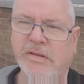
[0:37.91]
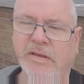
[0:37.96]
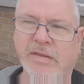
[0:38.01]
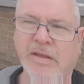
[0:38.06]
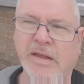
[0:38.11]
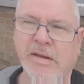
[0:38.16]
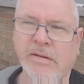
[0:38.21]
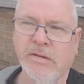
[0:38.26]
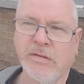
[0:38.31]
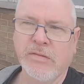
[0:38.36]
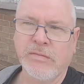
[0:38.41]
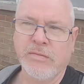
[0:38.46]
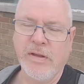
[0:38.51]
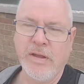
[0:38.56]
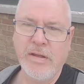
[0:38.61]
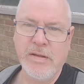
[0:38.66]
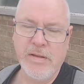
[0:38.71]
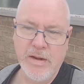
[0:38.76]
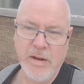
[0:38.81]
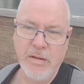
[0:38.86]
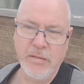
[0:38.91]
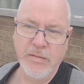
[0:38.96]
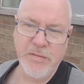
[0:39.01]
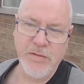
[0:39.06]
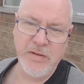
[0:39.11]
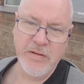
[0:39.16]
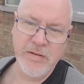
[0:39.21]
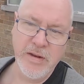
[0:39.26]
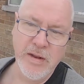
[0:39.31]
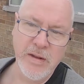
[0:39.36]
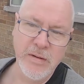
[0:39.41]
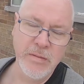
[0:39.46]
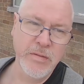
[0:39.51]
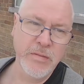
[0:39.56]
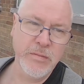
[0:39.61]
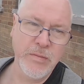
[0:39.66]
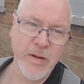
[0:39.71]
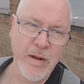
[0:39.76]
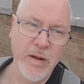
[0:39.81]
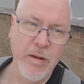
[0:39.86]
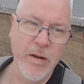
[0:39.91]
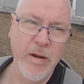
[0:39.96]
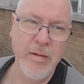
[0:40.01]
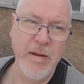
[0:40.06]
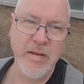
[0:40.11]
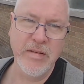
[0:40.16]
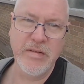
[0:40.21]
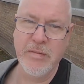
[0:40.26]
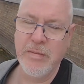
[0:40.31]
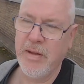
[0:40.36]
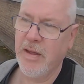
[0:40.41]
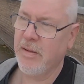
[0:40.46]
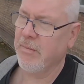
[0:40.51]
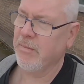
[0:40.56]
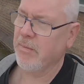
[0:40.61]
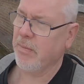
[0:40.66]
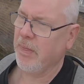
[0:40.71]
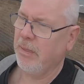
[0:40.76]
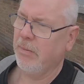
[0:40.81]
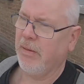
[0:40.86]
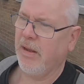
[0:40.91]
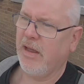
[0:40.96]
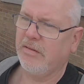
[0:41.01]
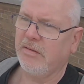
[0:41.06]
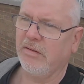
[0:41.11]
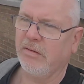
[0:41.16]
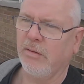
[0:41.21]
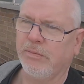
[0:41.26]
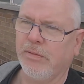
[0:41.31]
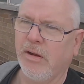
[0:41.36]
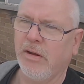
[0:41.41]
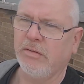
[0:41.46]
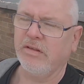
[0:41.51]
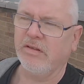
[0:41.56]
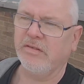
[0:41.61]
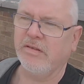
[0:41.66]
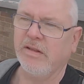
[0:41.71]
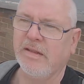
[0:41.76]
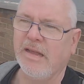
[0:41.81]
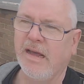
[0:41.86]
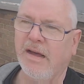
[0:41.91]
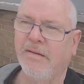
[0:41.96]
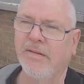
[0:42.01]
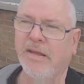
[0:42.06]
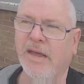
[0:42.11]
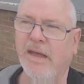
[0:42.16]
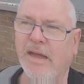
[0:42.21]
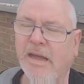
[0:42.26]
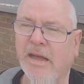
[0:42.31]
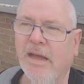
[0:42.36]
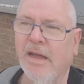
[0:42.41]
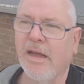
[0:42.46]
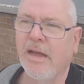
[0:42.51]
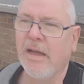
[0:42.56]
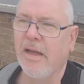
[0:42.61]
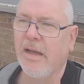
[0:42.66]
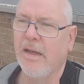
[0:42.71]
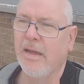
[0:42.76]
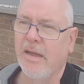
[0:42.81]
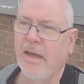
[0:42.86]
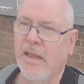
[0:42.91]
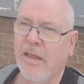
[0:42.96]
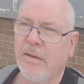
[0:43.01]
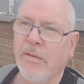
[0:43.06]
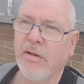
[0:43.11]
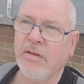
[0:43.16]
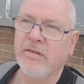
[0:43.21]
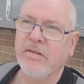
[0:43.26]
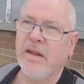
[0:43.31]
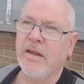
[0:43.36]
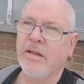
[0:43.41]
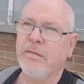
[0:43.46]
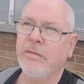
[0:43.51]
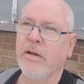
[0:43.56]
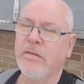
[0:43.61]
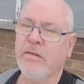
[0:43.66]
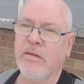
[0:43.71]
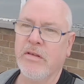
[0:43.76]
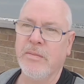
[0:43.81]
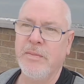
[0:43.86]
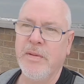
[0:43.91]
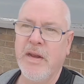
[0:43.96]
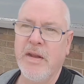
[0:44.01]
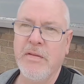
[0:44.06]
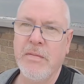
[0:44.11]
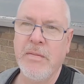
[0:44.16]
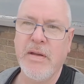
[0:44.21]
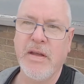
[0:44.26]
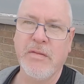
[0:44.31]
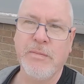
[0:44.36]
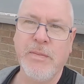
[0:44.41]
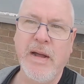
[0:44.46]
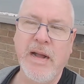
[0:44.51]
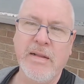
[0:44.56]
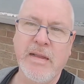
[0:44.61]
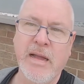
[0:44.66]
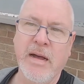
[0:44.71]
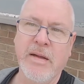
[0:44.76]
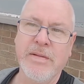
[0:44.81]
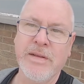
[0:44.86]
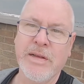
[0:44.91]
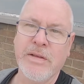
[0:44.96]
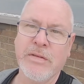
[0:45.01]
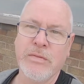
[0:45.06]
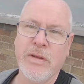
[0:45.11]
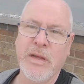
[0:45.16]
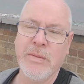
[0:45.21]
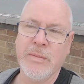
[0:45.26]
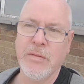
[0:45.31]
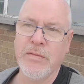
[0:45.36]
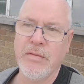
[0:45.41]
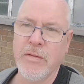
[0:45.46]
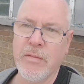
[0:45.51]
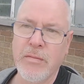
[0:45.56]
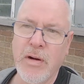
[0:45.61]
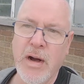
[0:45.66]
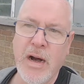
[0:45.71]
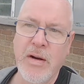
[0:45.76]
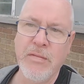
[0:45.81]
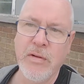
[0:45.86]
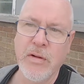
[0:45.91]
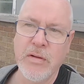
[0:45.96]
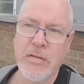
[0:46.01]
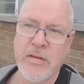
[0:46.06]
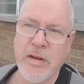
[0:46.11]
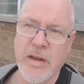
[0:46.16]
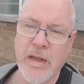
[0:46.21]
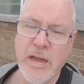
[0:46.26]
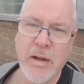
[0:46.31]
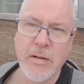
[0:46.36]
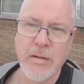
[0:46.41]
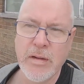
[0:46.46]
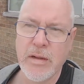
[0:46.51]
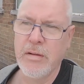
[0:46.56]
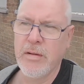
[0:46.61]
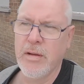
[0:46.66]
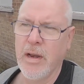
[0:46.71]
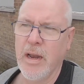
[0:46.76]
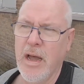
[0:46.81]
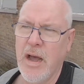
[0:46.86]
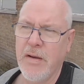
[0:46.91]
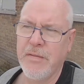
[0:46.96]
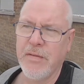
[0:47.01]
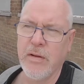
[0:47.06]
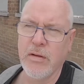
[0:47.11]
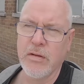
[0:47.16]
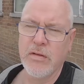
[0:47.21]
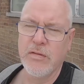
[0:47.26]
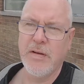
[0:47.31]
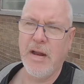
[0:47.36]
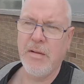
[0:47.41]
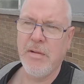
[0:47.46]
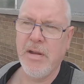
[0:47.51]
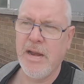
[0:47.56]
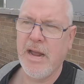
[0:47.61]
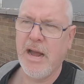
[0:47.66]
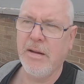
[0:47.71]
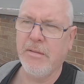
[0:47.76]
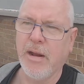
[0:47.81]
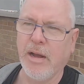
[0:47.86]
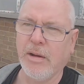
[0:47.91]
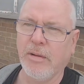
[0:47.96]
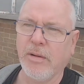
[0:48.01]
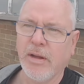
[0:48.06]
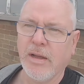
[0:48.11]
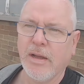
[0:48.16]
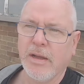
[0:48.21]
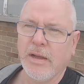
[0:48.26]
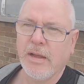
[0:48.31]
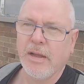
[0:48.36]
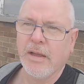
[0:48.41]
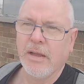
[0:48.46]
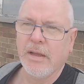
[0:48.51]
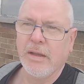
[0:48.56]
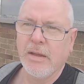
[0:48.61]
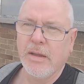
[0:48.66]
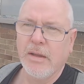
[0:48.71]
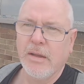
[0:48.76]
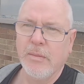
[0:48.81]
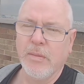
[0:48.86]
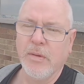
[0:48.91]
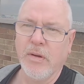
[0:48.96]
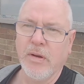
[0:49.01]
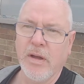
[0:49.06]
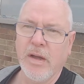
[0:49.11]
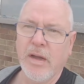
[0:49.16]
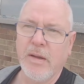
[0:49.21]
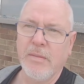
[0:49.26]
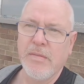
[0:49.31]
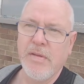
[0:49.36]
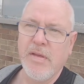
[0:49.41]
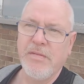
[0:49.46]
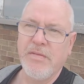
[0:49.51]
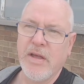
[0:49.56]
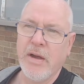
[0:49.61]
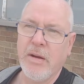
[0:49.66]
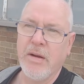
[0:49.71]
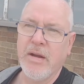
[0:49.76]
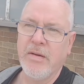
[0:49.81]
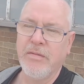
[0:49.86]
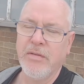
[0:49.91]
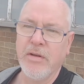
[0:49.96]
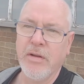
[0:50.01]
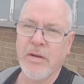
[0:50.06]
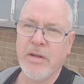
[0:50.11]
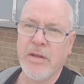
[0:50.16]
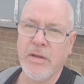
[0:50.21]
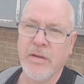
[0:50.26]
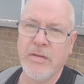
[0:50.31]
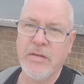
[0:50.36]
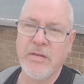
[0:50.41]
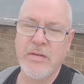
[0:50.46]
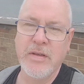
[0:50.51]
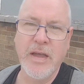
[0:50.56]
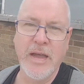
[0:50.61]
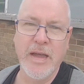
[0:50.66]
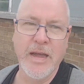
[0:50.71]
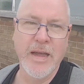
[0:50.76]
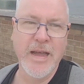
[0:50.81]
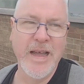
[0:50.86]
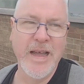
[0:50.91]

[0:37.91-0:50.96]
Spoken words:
the industry, you know, the fishing industry and all the rest of it, places that were processing down there. Yeah, there was that as well, so it's a bit of a mixed bag down that street, but from what I've looked at it on Google Earth, it looks very narrow. But if you go and have a look, you'll see it.